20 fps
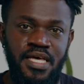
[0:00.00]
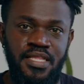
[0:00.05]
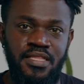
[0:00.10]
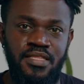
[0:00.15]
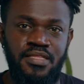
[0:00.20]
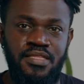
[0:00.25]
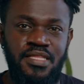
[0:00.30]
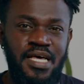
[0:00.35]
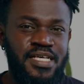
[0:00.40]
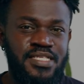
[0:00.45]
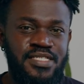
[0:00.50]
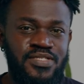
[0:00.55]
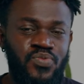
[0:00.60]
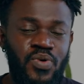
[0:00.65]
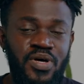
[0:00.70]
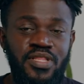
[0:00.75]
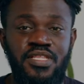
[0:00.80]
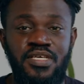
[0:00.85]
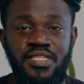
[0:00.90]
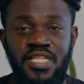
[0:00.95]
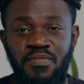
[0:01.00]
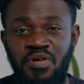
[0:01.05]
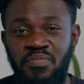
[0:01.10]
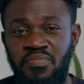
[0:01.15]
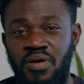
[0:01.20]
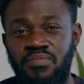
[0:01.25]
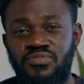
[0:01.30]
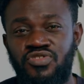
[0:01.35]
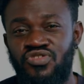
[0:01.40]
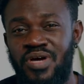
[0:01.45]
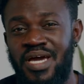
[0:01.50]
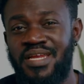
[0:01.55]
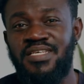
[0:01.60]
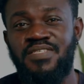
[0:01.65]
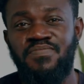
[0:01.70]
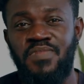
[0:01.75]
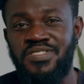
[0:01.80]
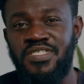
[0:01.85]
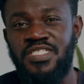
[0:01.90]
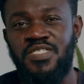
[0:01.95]
And that's one thing that my mom tried
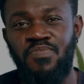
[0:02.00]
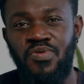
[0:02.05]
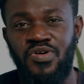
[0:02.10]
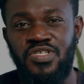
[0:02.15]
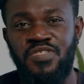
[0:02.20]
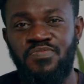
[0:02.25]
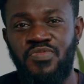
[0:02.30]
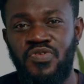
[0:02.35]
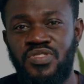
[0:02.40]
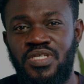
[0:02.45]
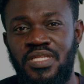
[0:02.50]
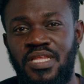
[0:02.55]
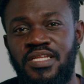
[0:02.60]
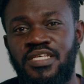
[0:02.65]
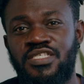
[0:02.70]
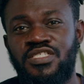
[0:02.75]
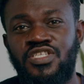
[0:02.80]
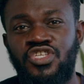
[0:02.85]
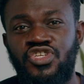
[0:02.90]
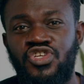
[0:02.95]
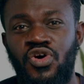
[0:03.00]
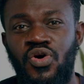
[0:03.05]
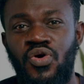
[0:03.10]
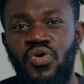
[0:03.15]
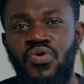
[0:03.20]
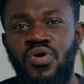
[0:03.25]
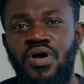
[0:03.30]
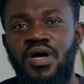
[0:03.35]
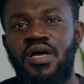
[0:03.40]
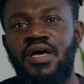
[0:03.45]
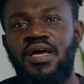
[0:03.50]
as much as possible to let us know